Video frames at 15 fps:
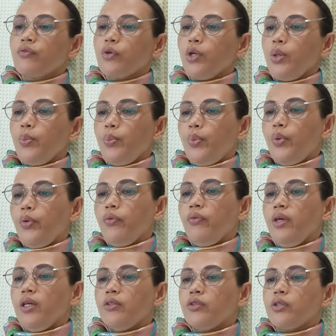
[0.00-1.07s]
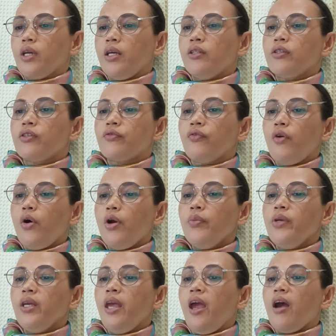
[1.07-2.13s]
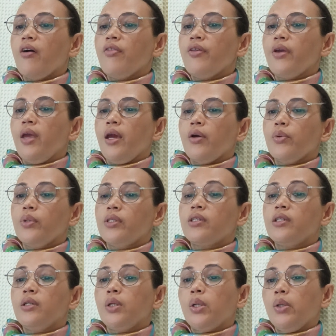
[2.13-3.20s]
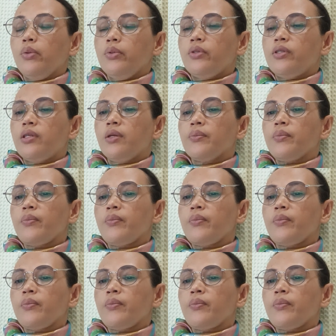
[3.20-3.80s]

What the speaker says: for improving and transforming healthcare, which includes